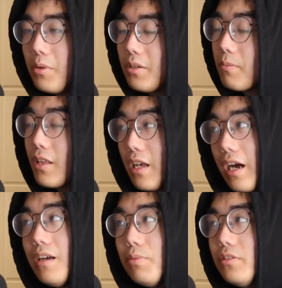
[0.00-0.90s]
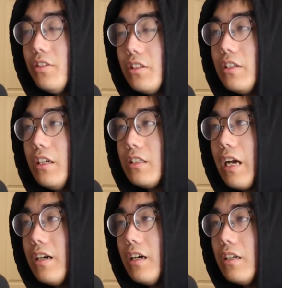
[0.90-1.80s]
but I personally think
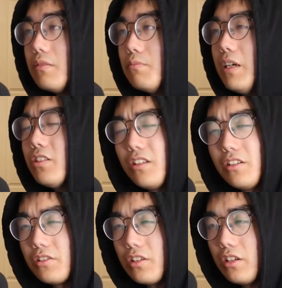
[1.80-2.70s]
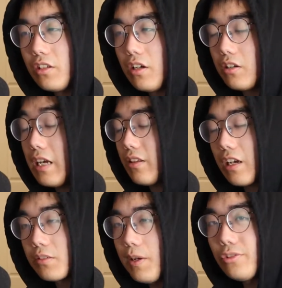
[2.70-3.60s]
that makes a lot of sense, like
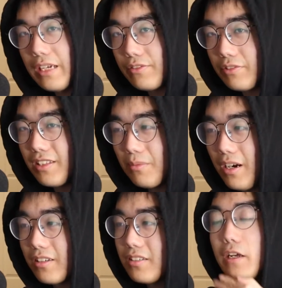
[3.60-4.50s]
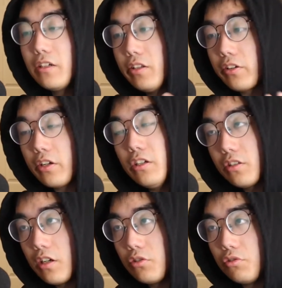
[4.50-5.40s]
especially after reading the manga. And another
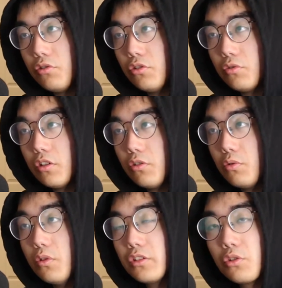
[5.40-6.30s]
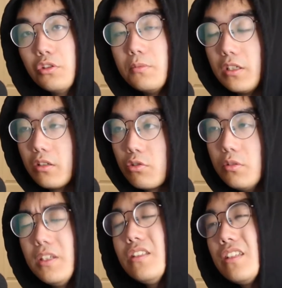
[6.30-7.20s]
character got introduced who was Kumi.
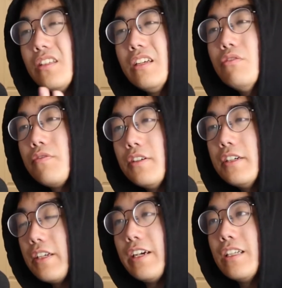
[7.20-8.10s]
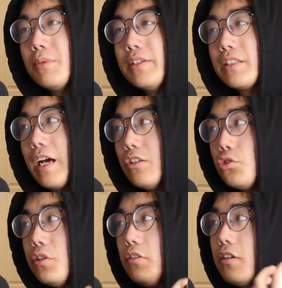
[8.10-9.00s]
The thing with her in the anime is that
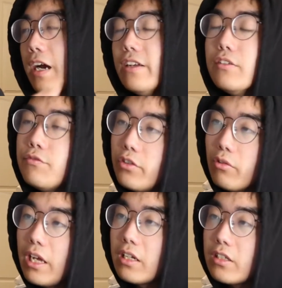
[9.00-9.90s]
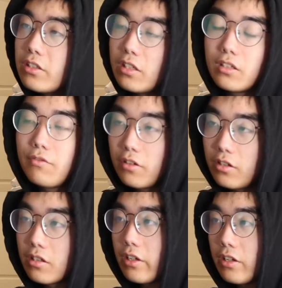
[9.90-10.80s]
she kind of felt like a
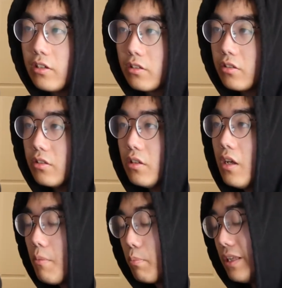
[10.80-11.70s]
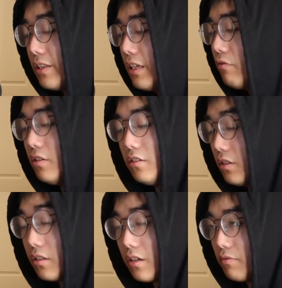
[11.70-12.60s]
significant character, but they really
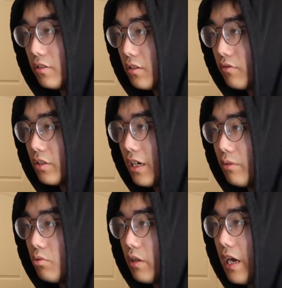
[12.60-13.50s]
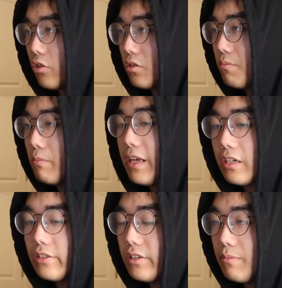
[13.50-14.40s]
didn't give her enough time to like actually
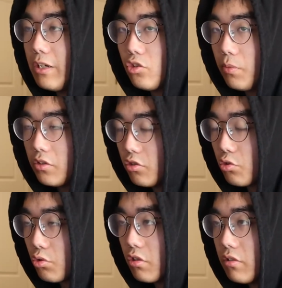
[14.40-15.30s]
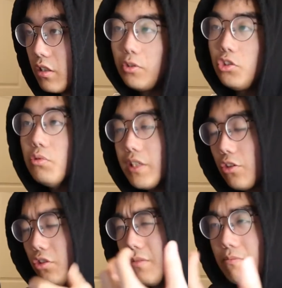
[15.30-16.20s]
make her a major part of the story. But she was
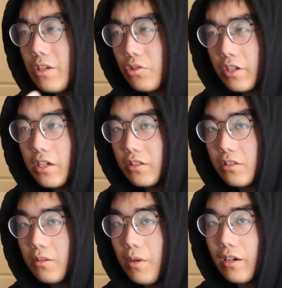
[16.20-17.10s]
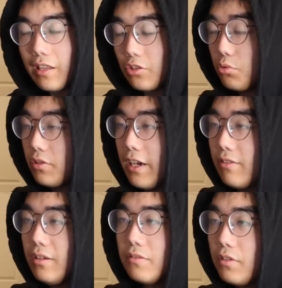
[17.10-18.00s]
actually a major character in the manga. Like she was
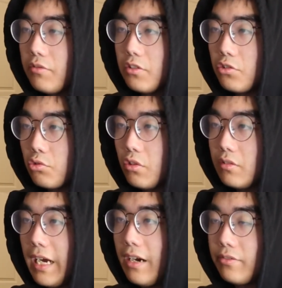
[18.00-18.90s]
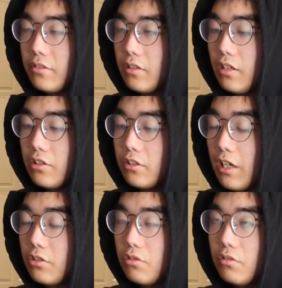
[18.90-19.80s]
heavily involved in the story after
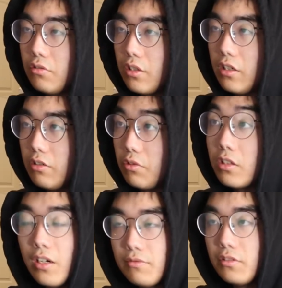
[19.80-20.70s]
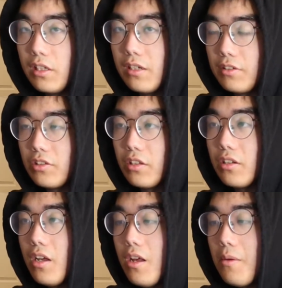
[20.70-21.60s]
Satoru's recovery and
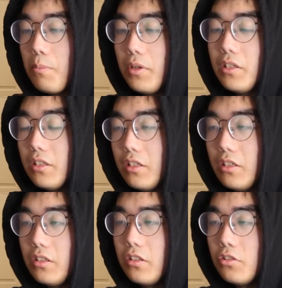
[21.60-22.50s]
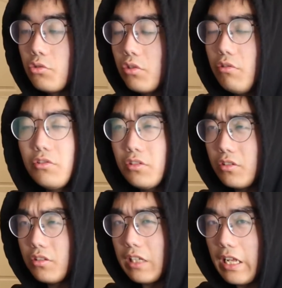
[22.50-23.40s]
everything. But the story
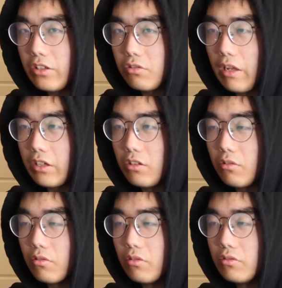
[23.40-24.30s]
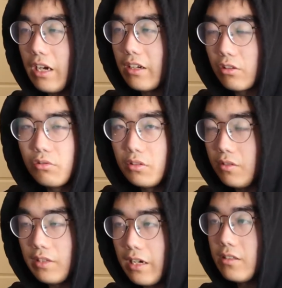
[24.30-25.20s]
just decided to like not include any
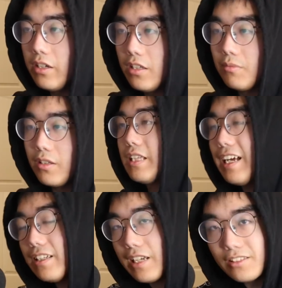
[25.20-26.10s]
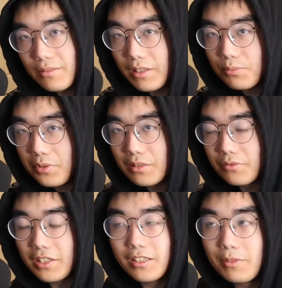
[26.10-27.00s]
of that in the anime. And that's the main problem of
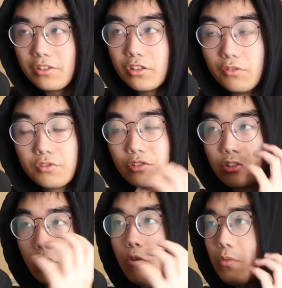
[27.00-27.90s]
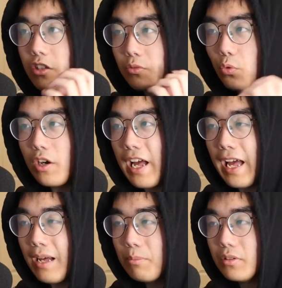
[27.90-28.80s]
the anime itself. So much more
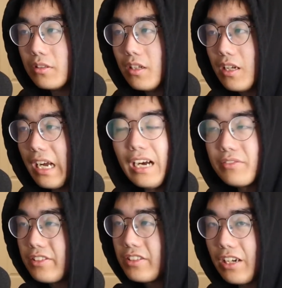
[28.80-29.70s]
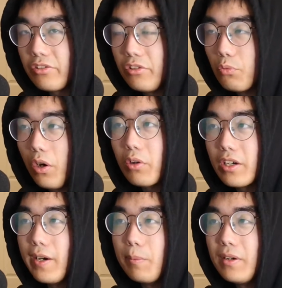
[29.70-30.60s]
happened after Satoru woke
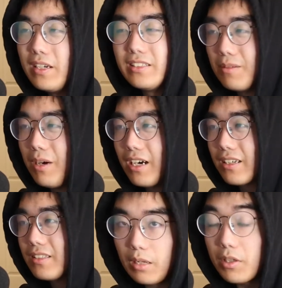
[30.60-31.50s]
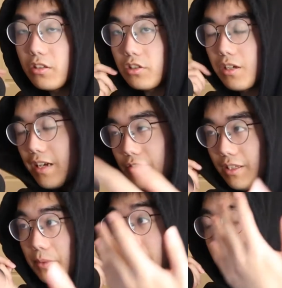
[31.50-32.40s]
up in the manga. I'm not gonna talk about
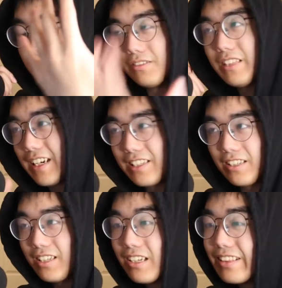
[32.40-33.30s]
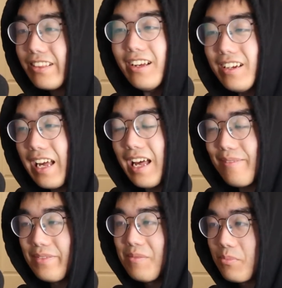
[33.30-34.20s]
everything because like I said, a lot
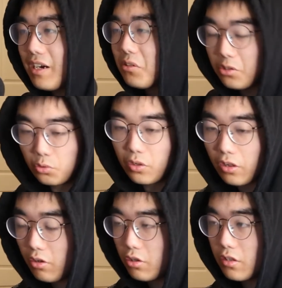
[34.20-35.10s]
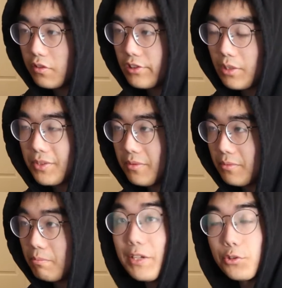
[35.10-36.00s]
happened, but I'll just quickly go over some of the
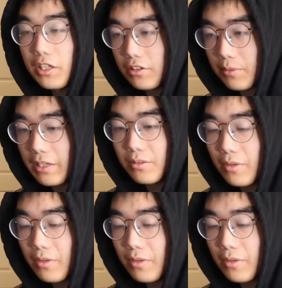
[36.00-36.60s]
major things about the